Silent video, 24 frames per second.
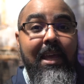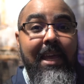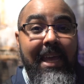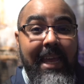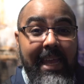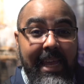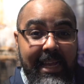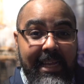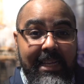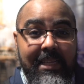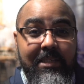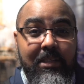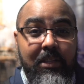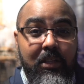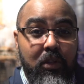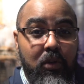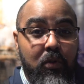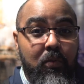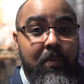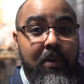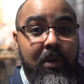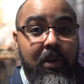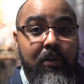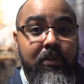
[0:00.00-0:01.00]
is
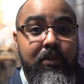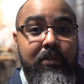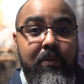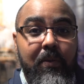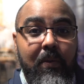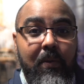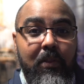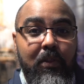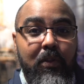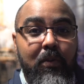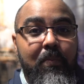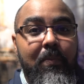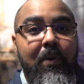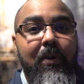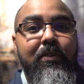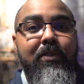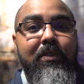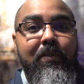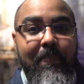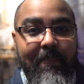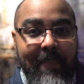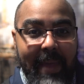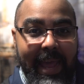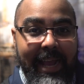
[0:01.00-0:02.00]

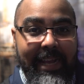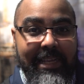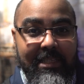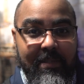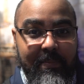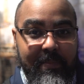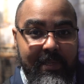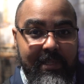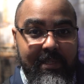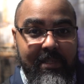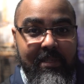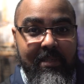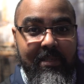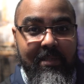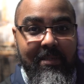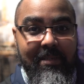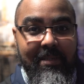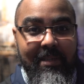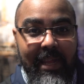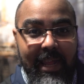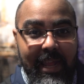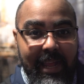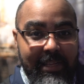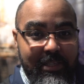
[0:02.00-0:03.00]
Lumos Maximus.
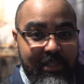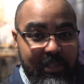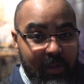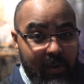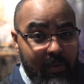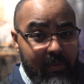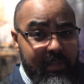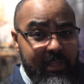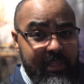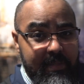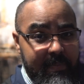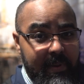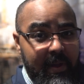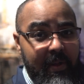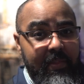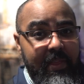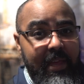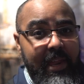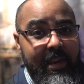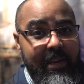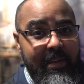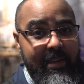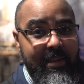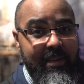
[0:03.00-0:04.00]
That's the only spell
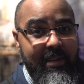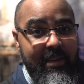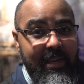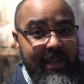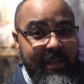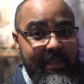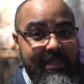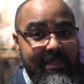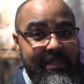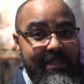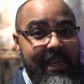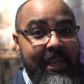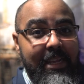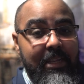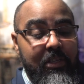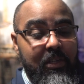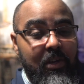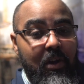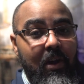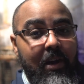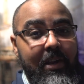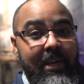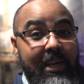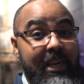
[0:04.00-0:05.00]
that it stays
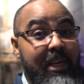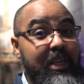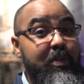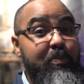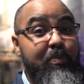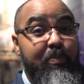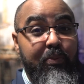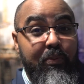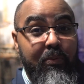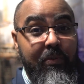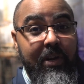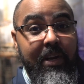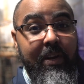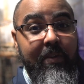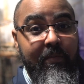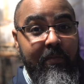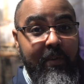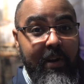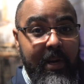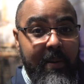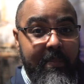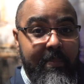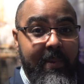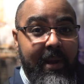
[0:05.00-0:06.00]
on, and it's pretty
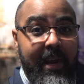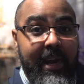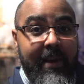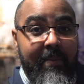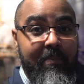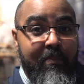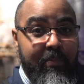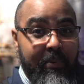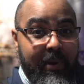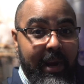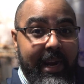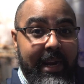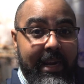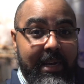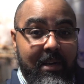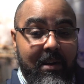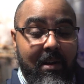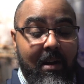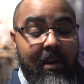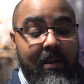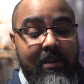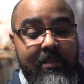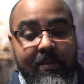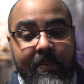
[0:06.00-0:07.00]
freaking bright and
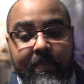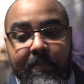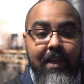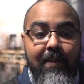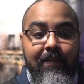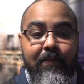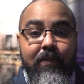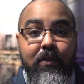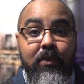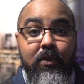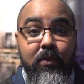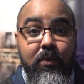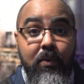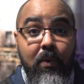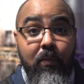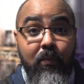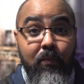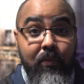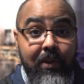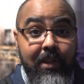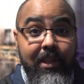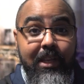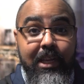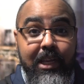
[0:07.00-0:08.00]
awesome. If you do a
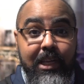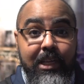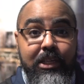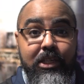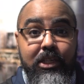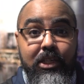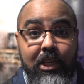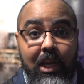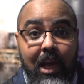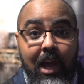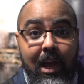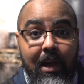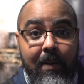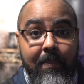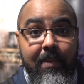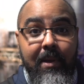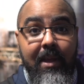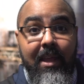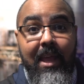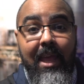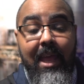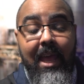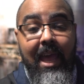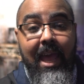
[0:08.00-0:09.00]
really good job
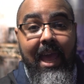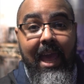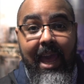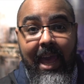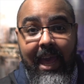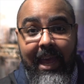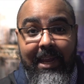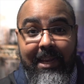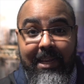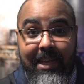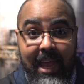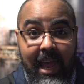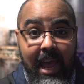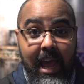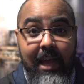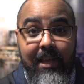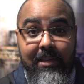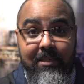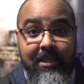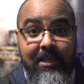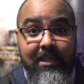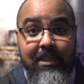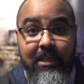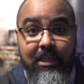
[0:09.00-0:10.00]
at
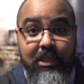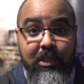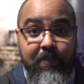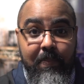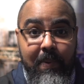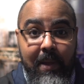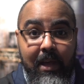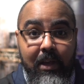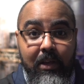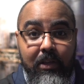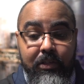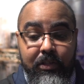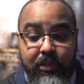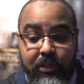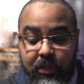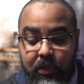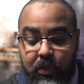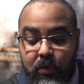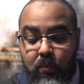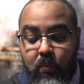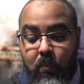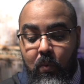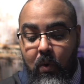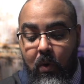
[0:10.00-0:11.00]
casting the spells,
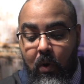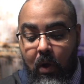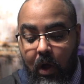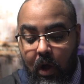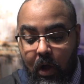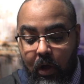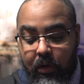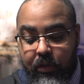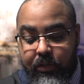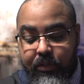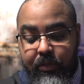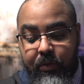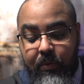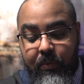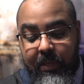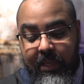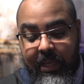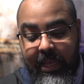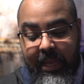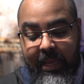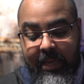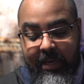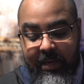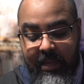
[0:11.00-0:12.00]
you will also
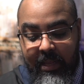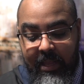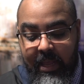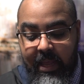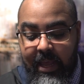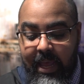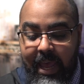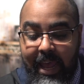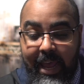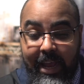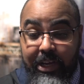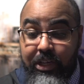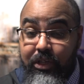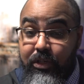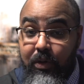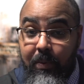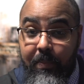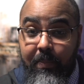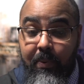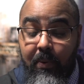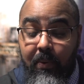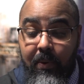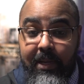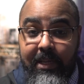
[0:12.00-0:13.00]
get extra
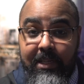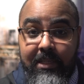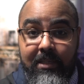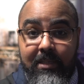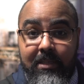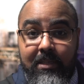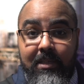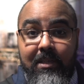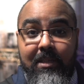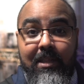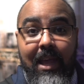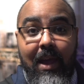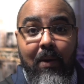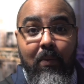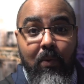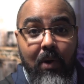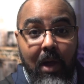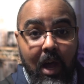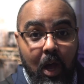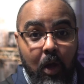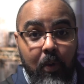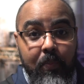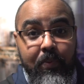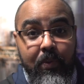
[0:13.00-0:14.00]
points that will
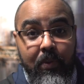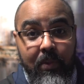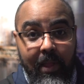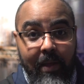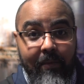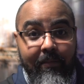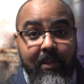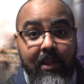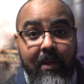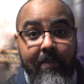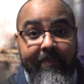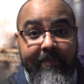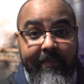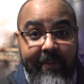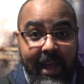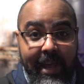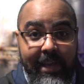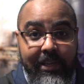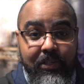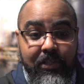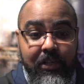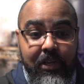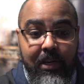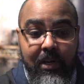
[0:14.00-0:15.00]
help you level up
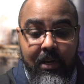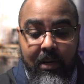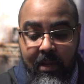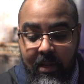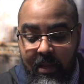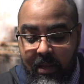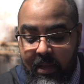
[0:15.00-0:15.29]
faster,